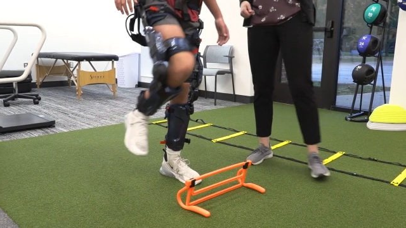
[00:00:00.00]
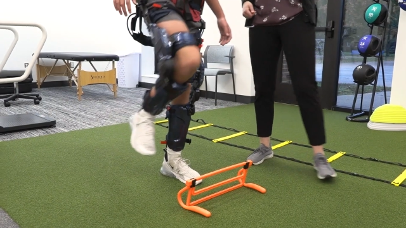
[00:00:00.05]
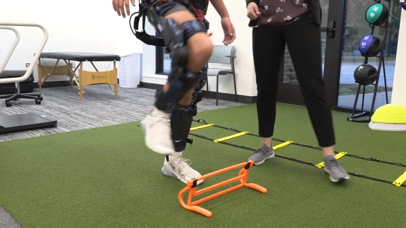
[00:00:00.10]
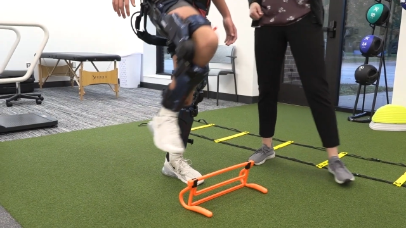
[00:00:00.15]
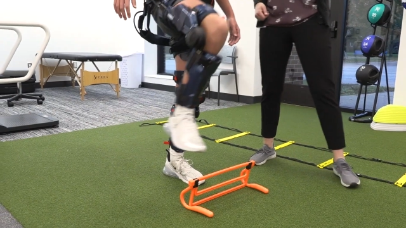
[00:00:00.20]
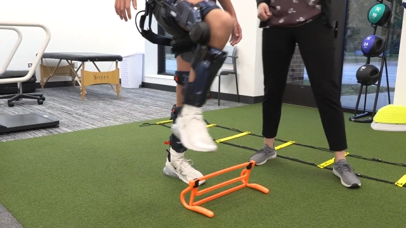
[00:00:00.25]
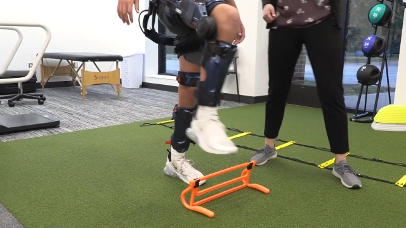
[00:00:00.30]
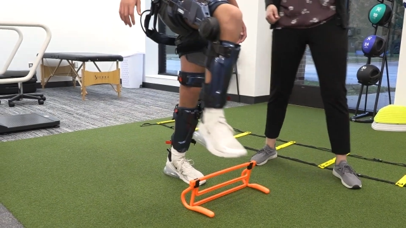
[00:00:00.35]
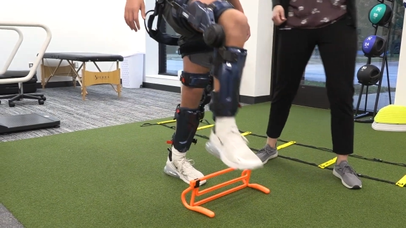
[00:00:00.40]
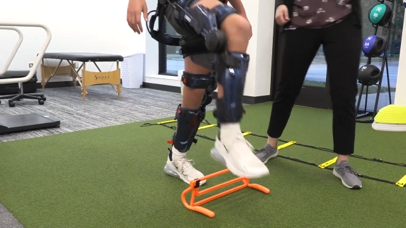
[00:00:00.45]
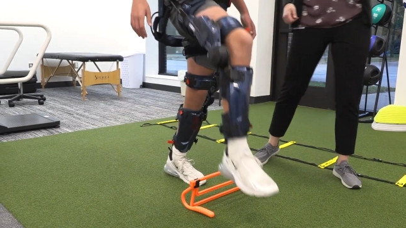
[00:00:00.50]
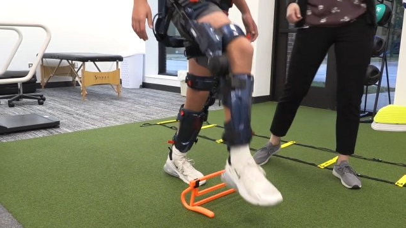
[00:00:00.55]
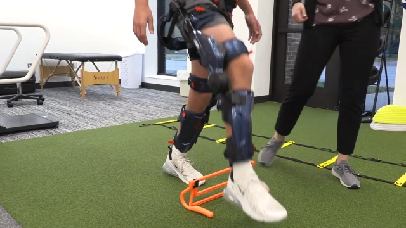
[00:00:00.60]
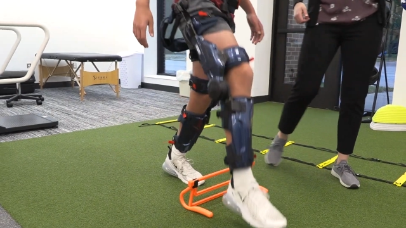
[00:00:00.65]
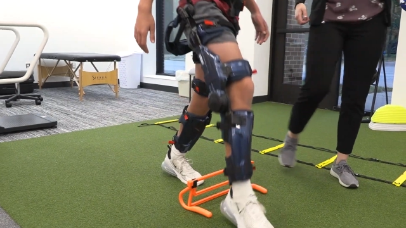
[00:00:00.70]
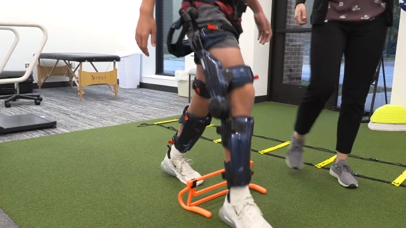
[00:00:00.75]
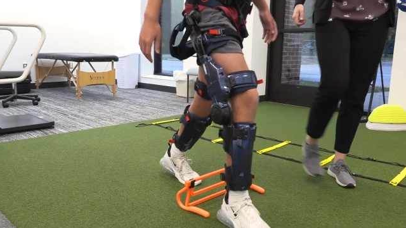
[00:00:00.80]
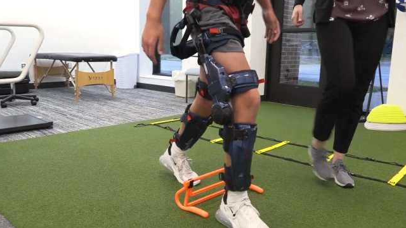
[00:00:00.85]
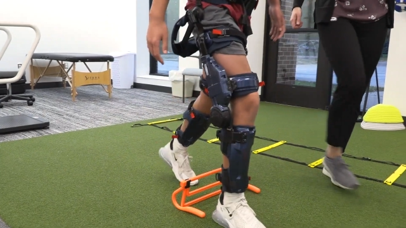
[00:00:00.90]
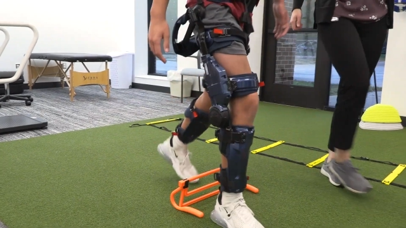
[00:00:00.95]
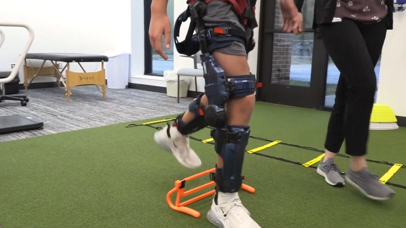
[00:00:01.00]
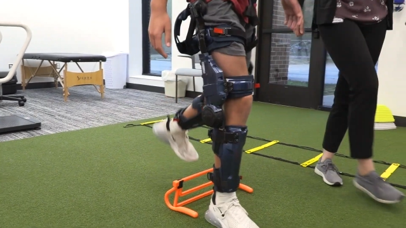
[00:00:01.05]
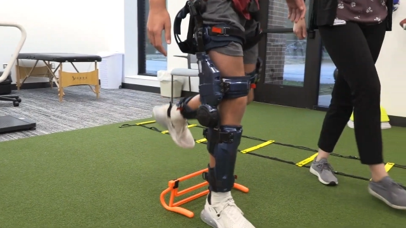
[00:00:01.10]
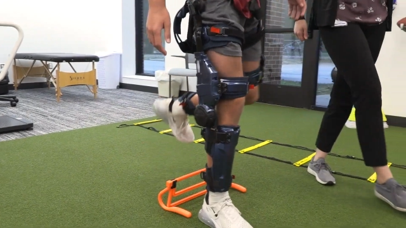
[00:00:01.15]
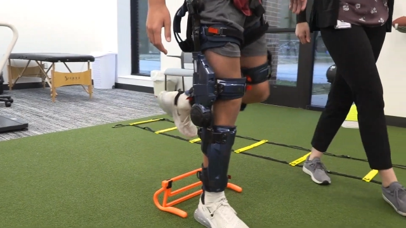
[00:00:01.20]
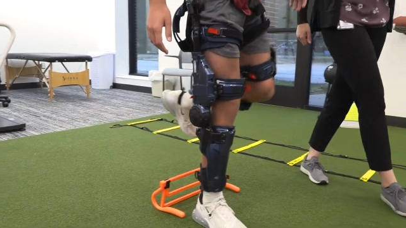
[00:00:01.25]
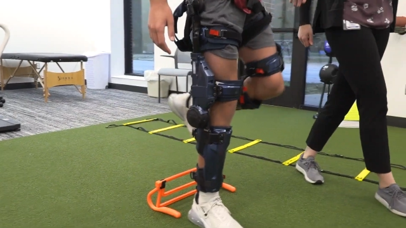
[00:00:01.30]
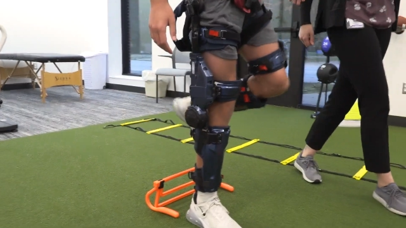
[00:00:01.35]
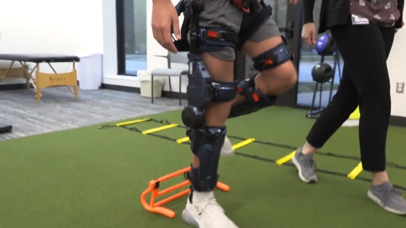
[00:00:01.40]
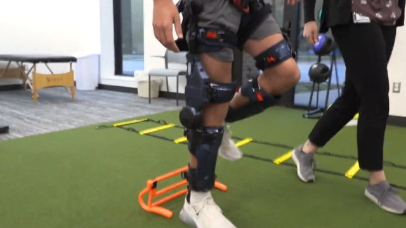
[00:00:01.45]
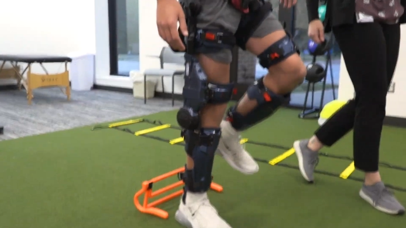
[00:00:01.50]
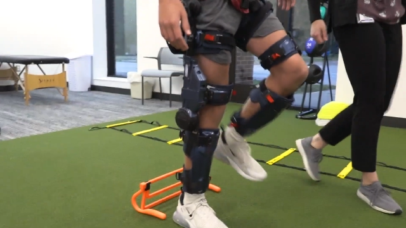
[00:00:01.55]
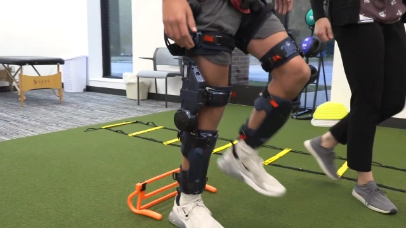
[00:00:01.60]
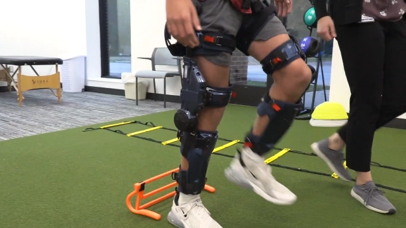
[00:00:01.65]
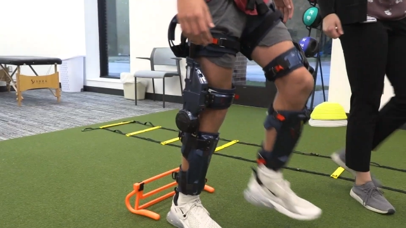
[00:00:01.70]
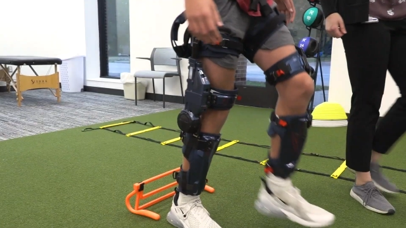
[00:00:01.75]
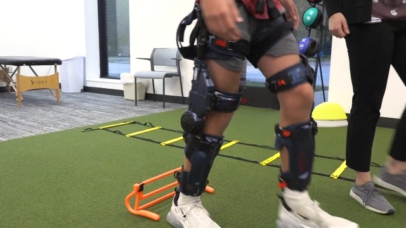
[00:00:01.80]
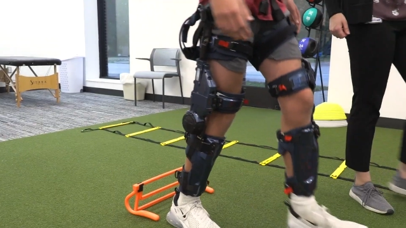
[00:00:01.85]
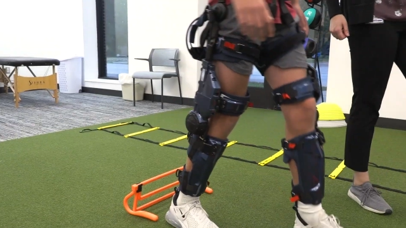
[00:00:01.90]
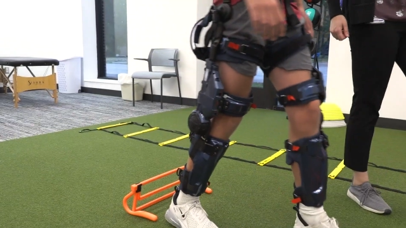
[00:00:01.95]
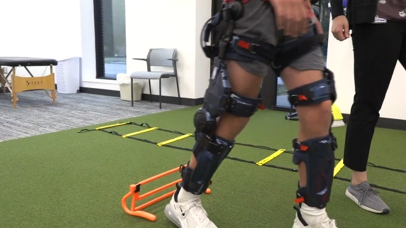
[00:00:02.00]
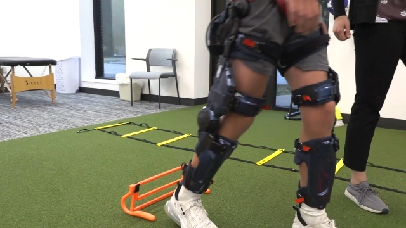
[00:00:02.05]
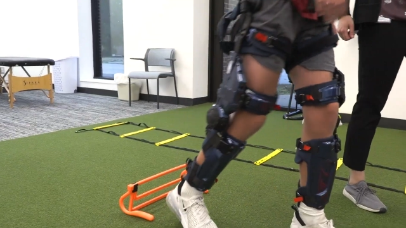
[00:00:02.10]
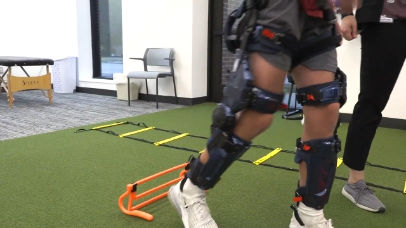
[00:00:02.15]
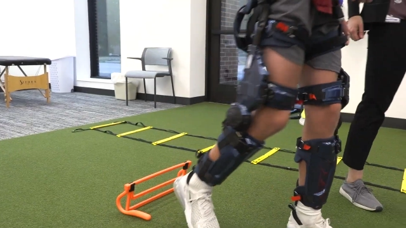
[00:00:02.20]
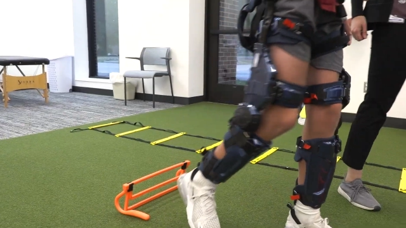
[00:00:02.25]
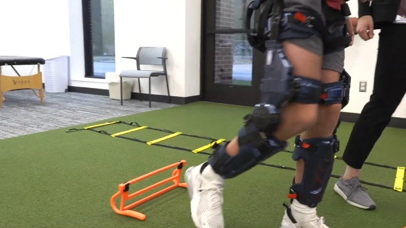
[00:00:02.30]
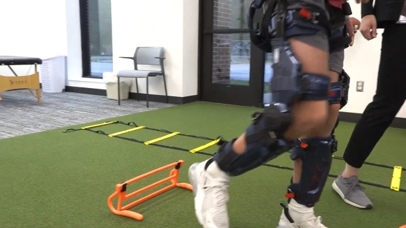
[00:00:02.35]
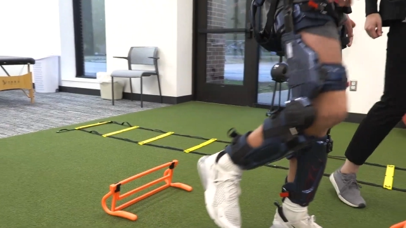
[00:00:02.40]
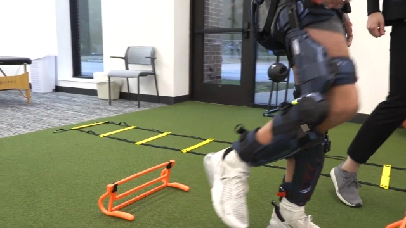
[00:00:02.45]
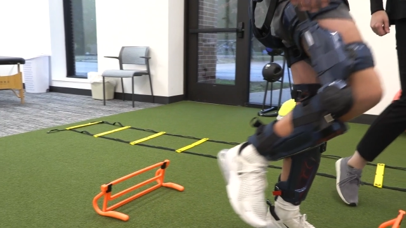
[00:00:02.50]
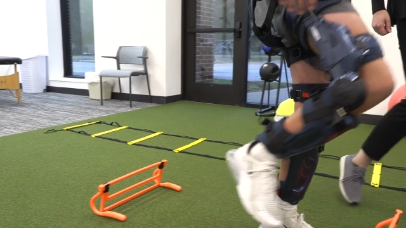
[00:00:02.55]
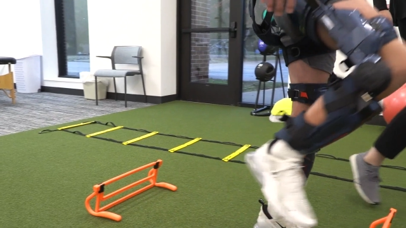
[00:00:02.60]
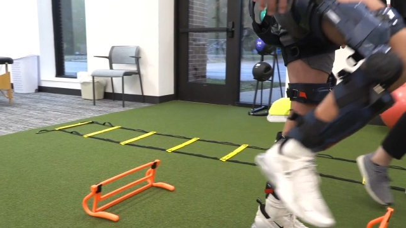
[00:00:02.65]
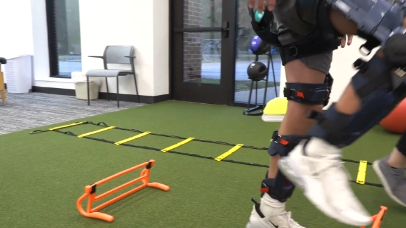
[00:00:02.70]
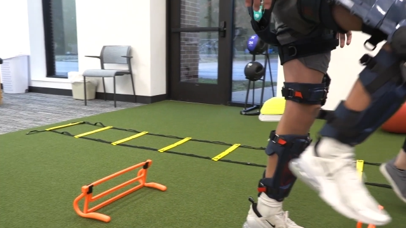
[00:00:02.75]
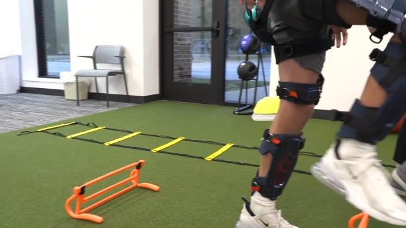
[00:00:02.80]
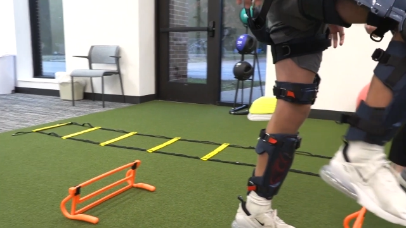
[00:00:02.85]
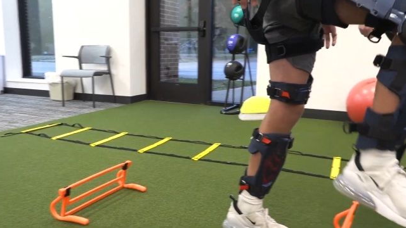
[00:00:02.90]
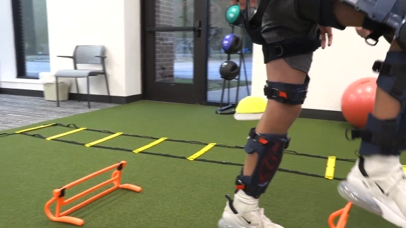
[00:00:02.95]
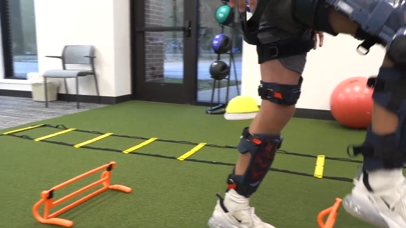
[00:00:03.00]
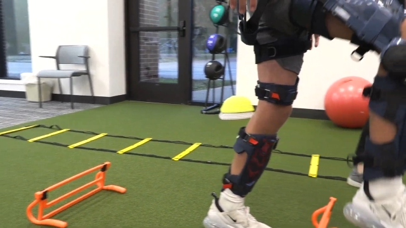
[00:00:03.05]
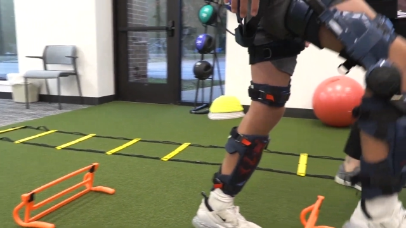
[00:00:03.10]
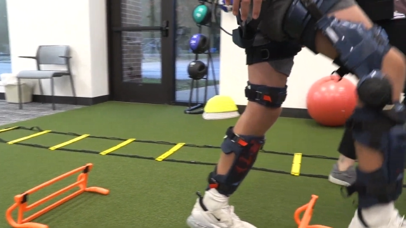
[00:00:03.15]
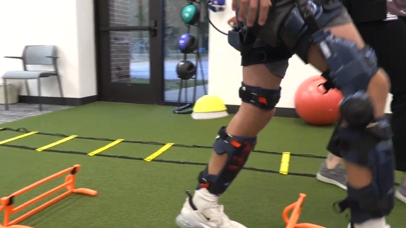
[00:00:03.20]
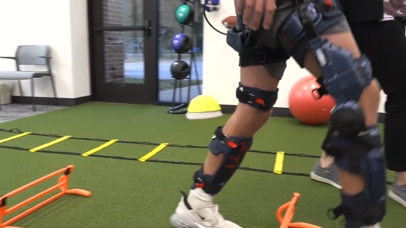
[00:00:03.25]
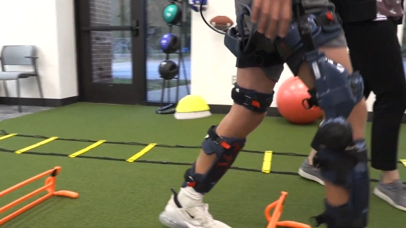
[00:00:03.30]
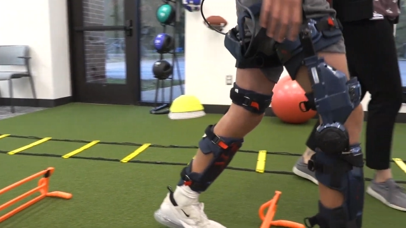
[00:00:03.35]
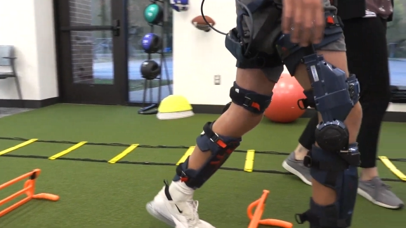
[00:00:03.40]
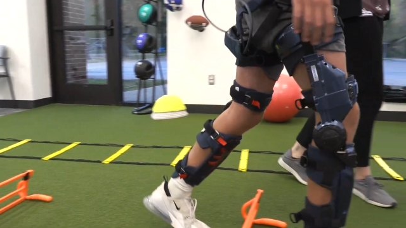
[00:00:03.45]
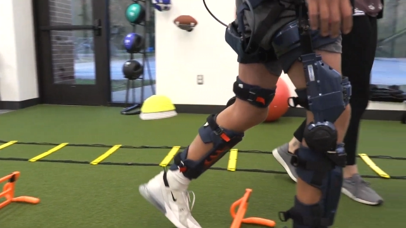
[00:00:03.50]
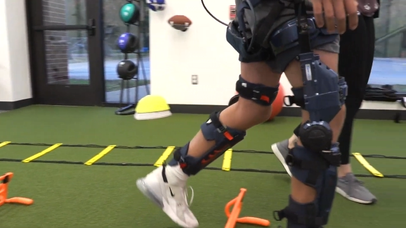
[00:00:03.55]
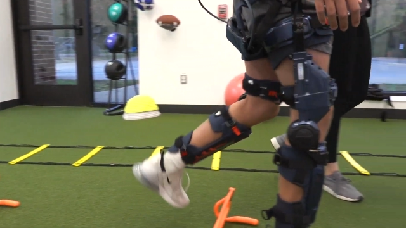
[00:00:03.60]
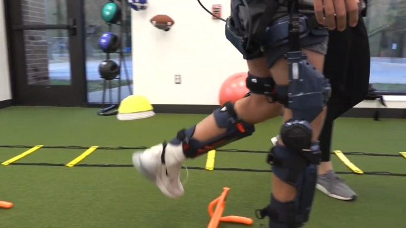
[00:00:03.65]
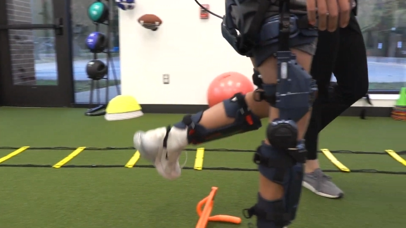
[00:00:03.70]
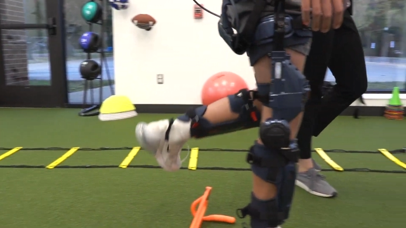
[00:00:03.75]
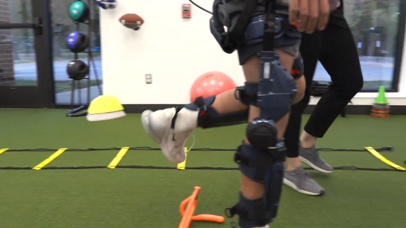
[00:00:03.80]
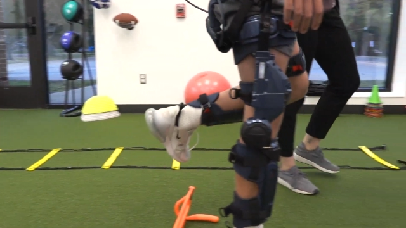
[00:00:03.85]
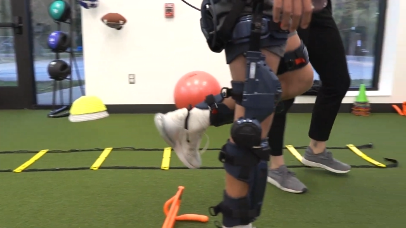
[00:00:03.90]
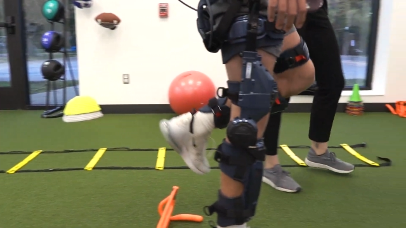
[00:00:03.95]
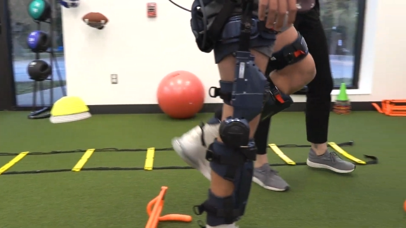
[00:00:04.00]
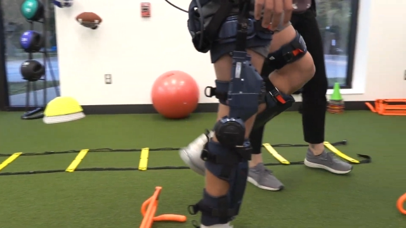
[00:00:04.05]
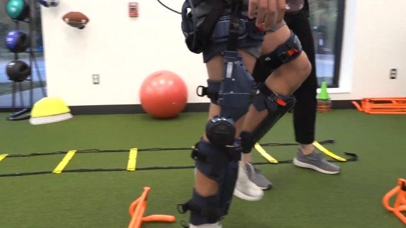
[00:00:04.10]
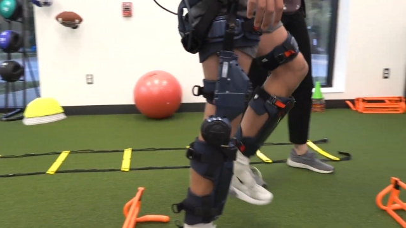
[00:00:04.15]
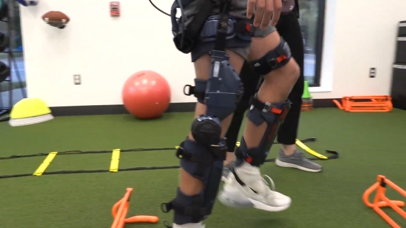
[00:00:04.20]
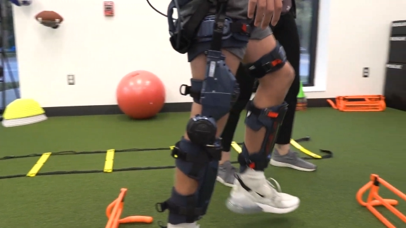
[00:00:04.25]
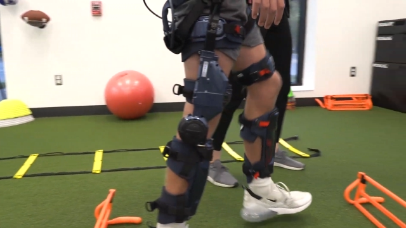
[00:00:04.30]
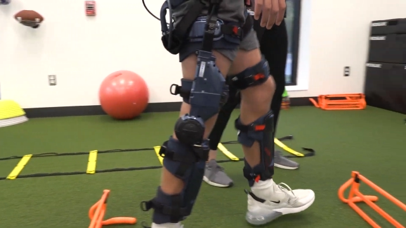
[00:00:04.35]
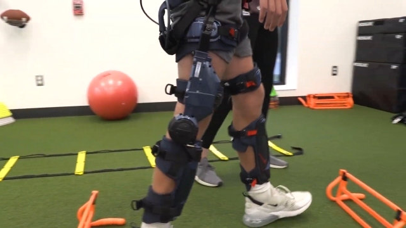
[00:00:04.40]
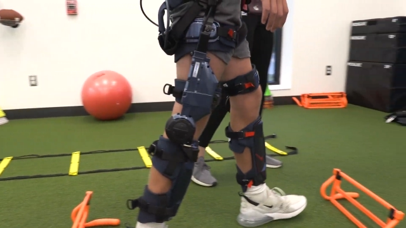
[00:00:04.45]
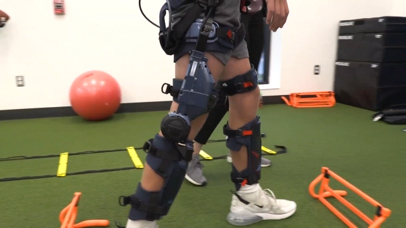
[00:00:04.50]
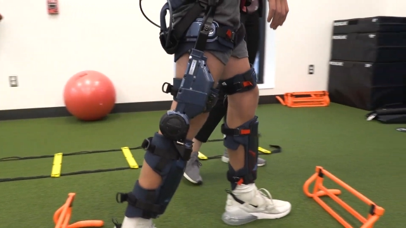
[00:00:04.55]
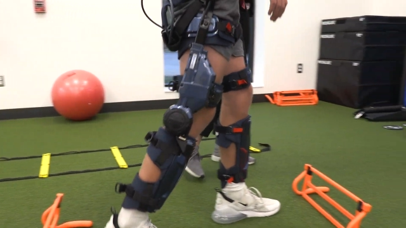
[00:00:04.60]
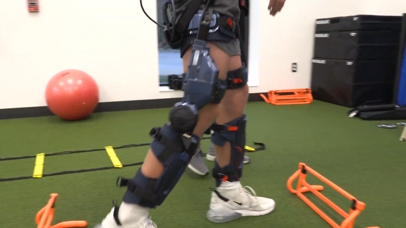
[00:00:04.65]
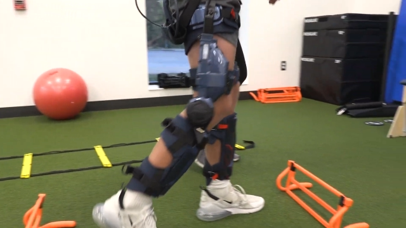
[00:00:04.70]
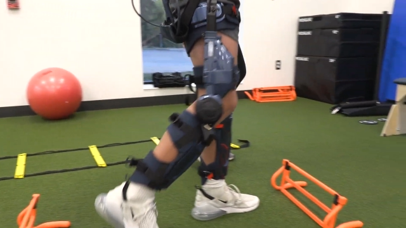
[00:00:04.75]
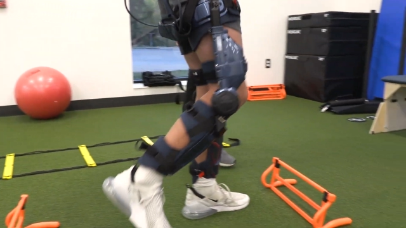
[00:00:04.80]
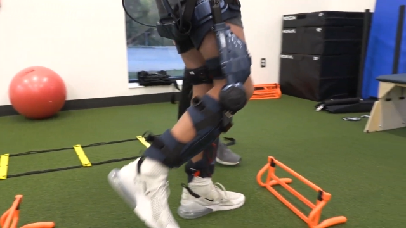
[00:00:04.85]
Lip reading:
[unreadable: no face in view]